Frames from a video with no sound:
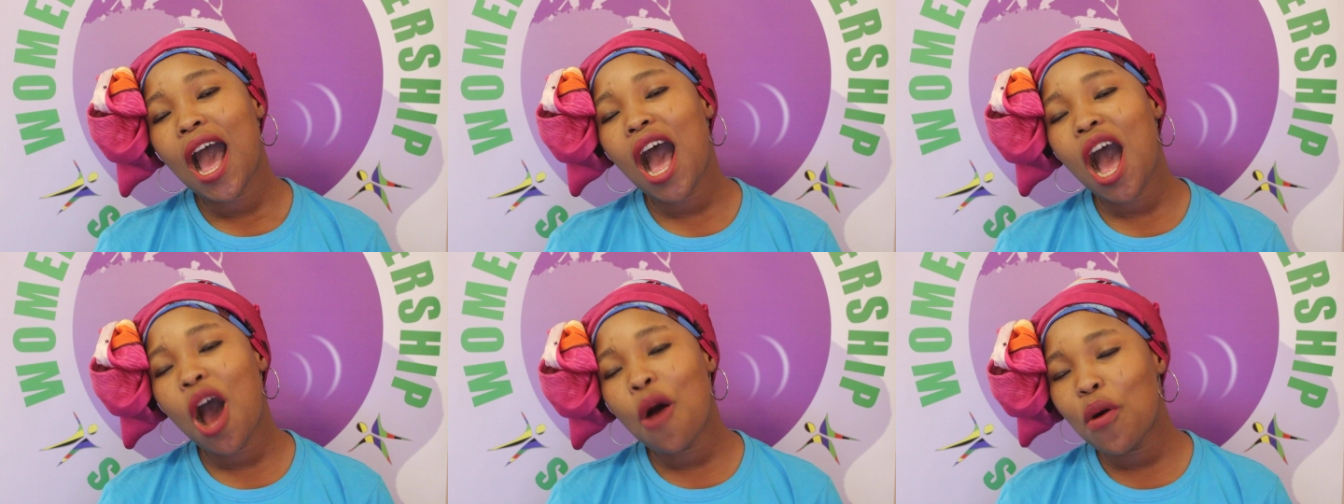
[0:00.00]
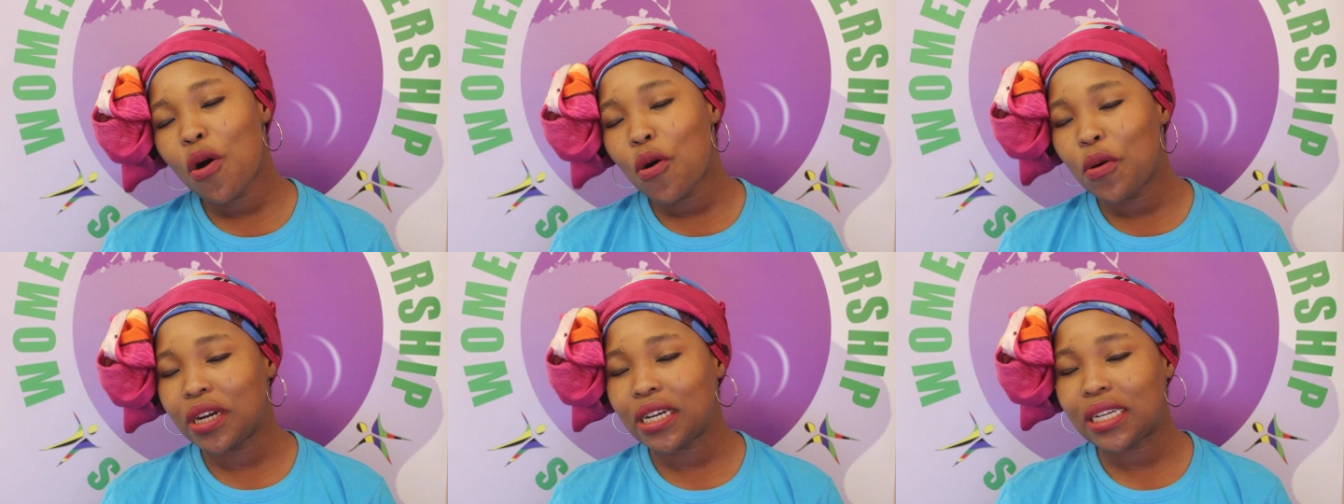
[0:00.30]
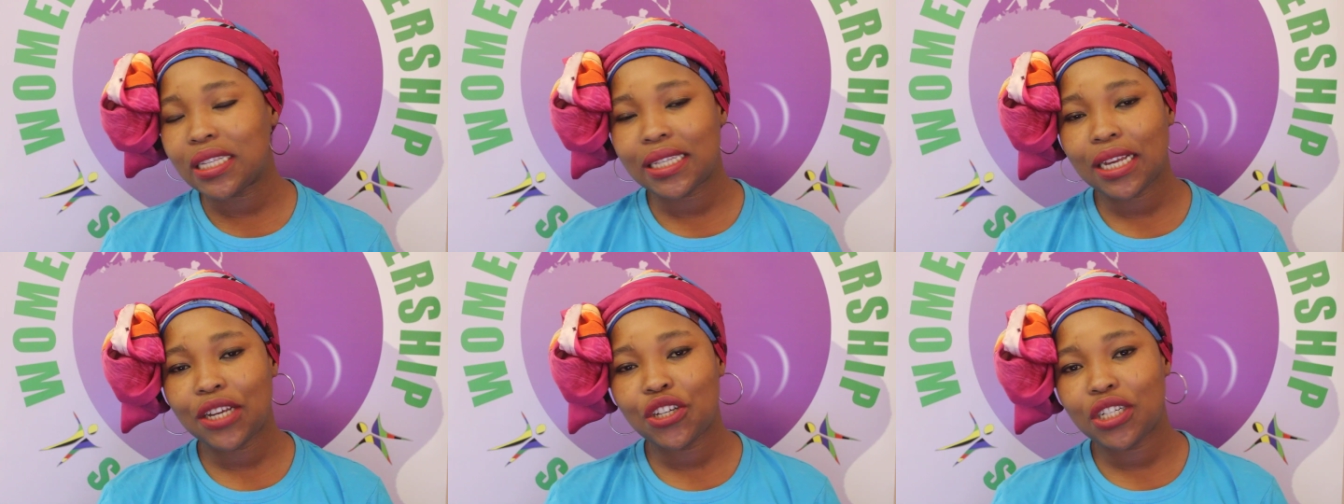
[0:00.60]
Our
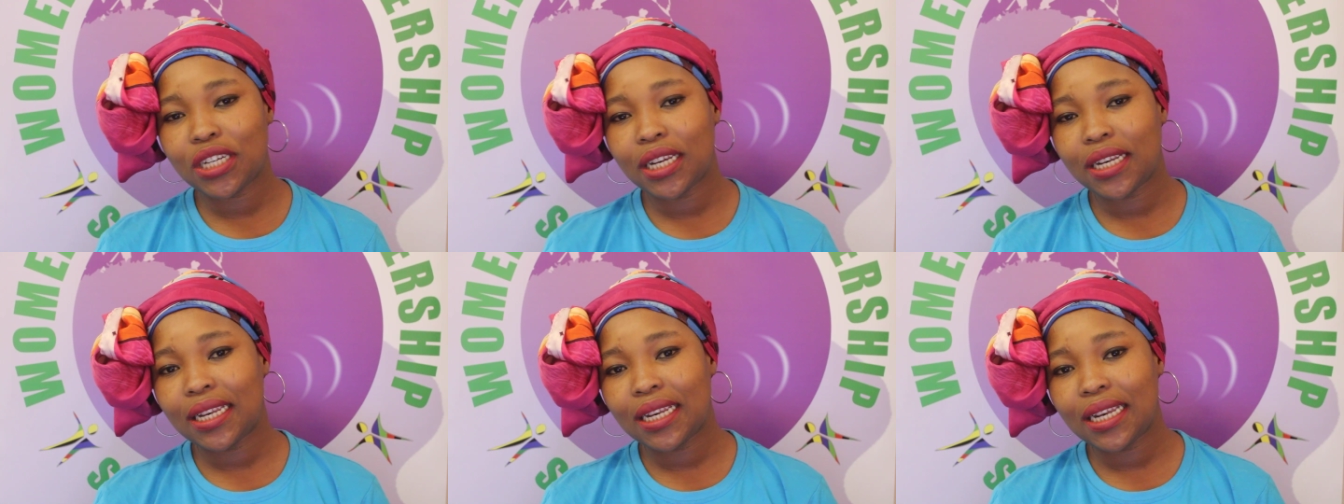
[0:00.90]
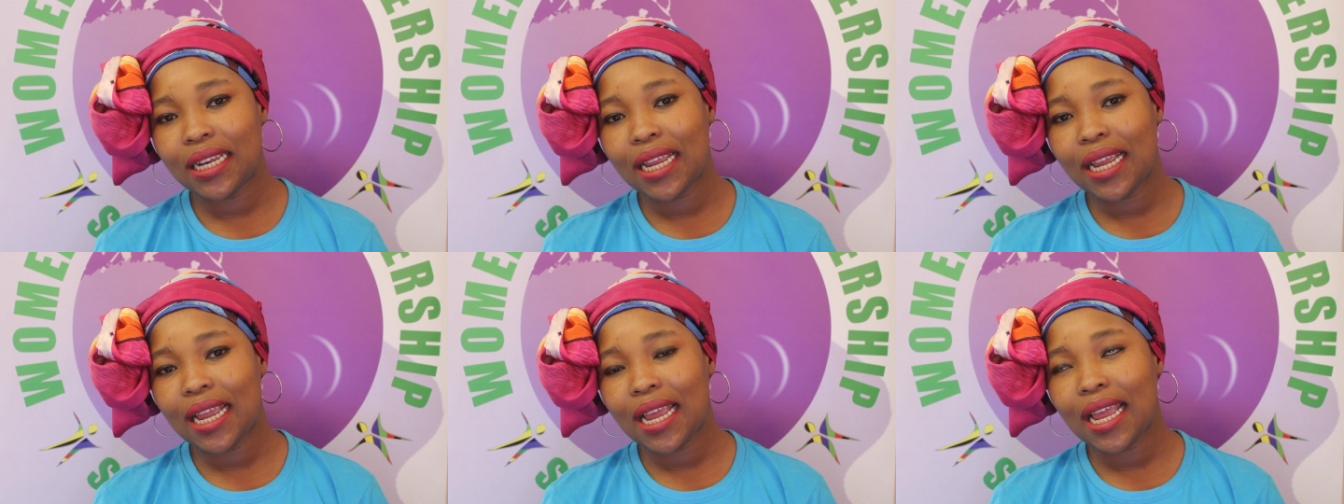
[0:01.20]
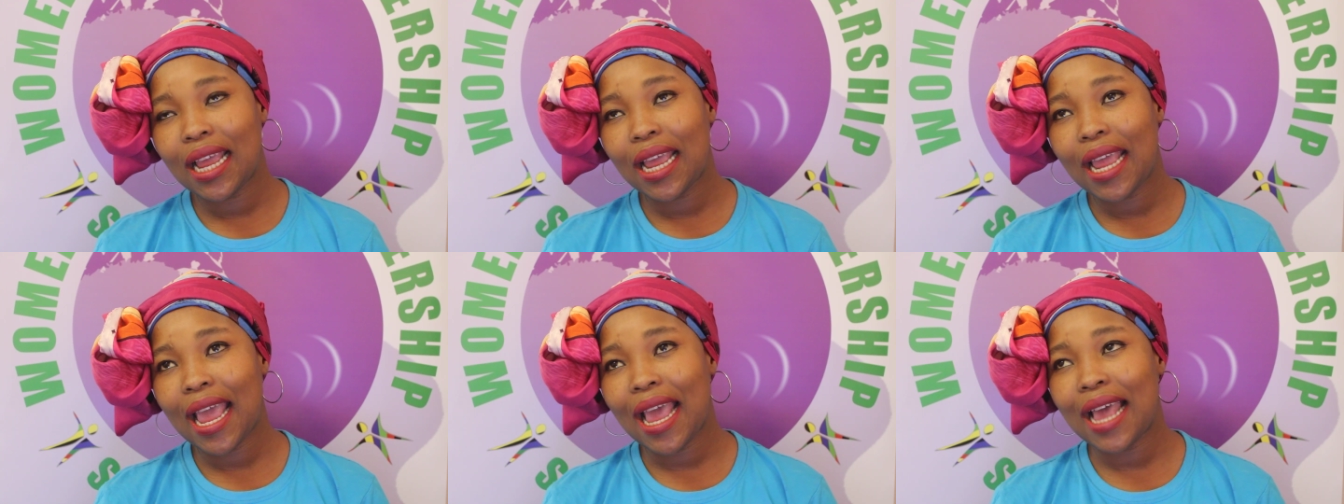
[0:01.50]
organization
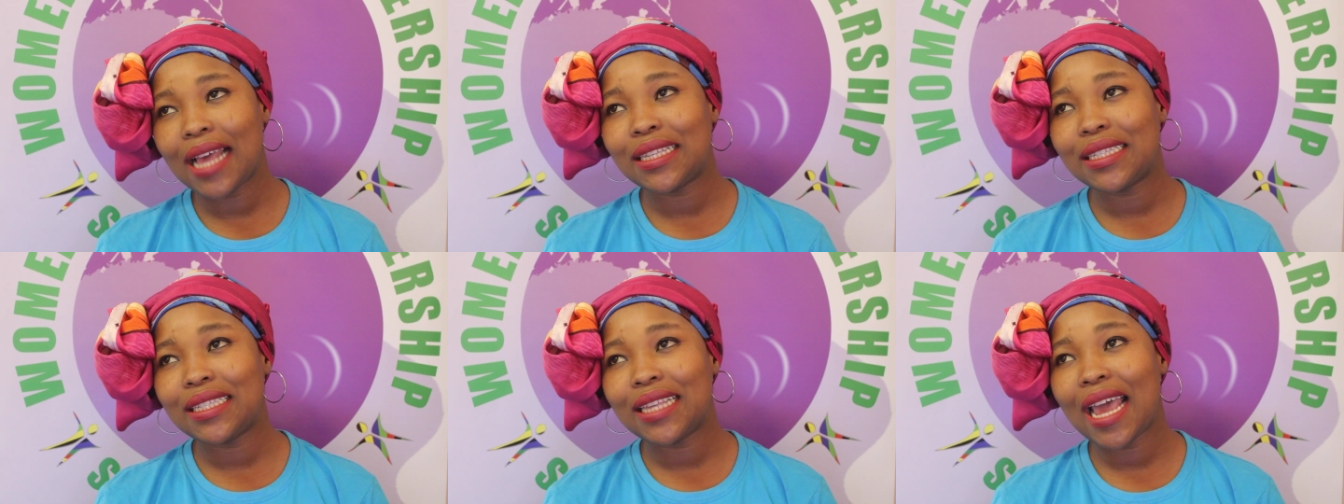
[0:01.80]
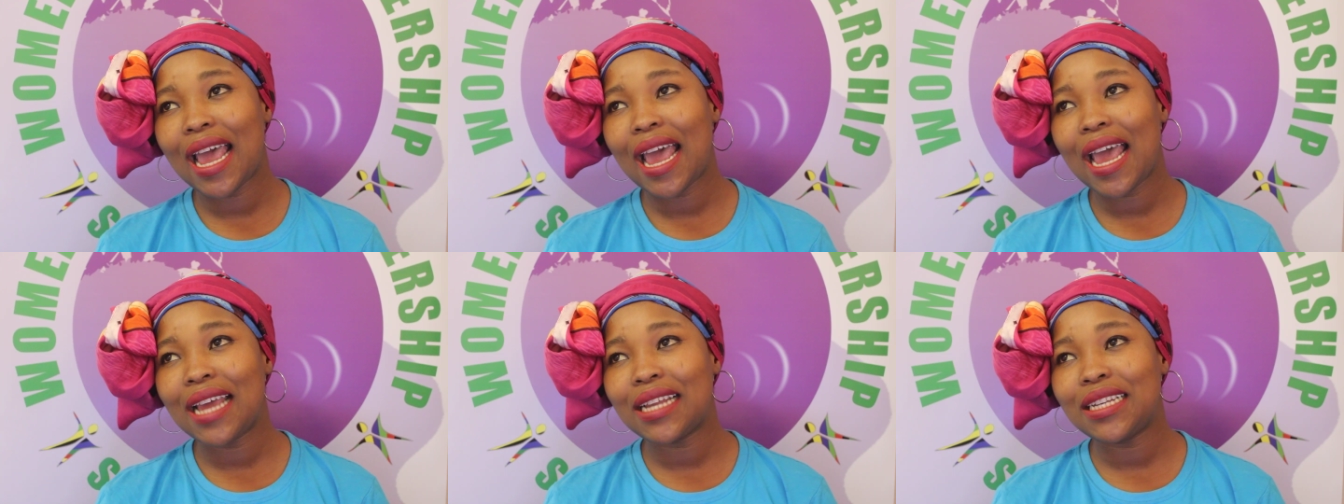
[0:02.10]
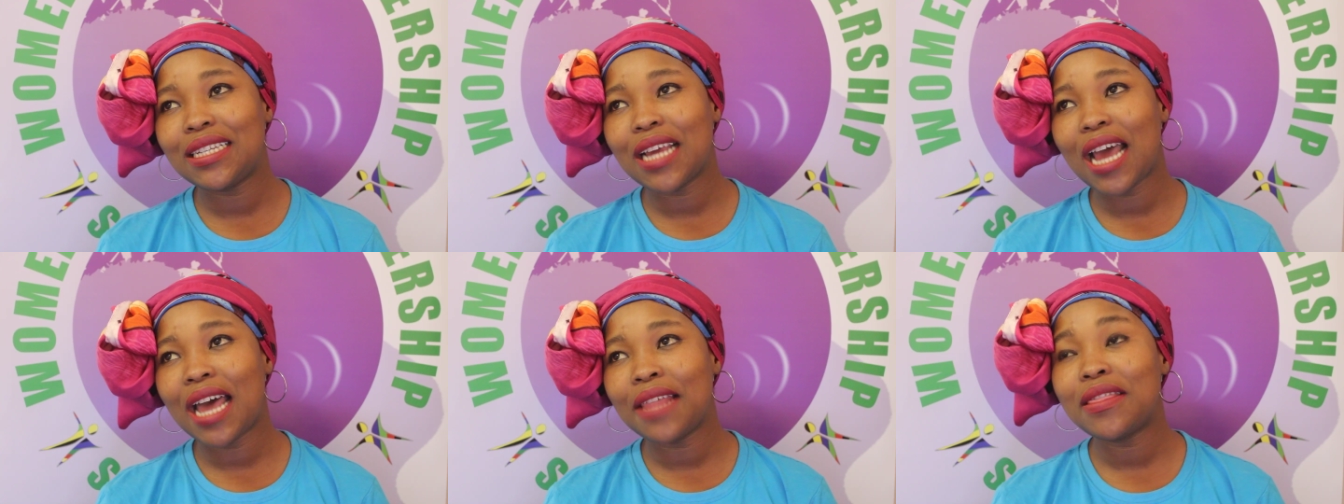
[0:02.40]
has
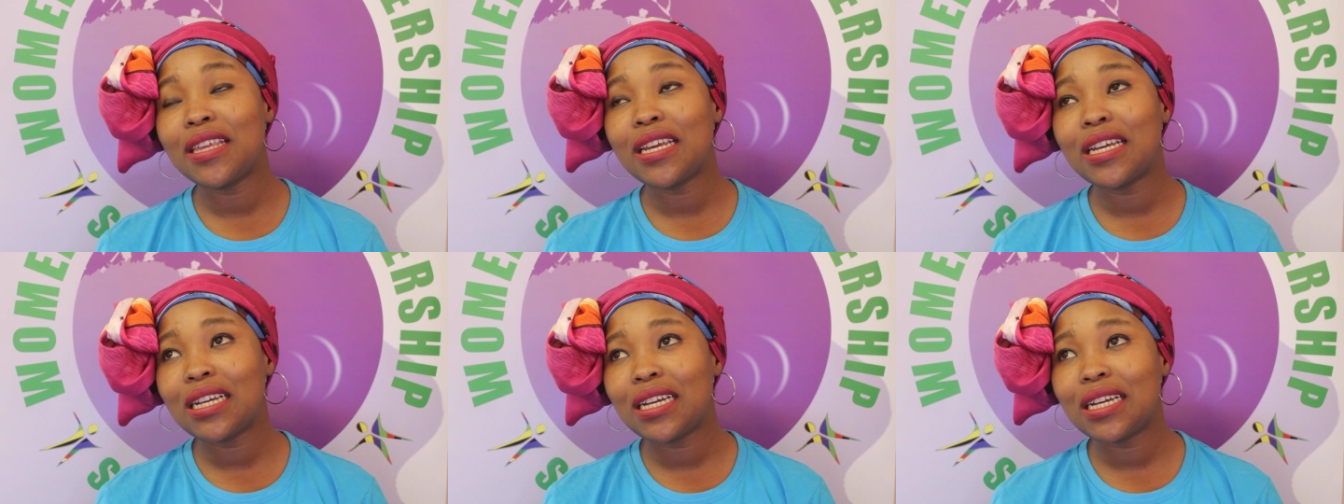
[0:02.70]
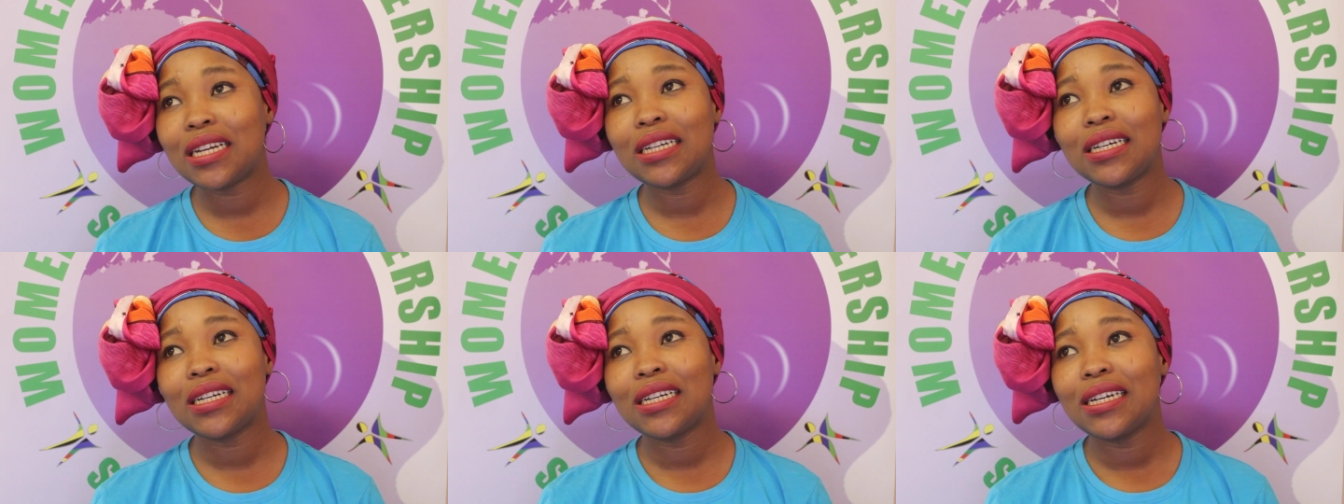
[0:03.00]
had, I think,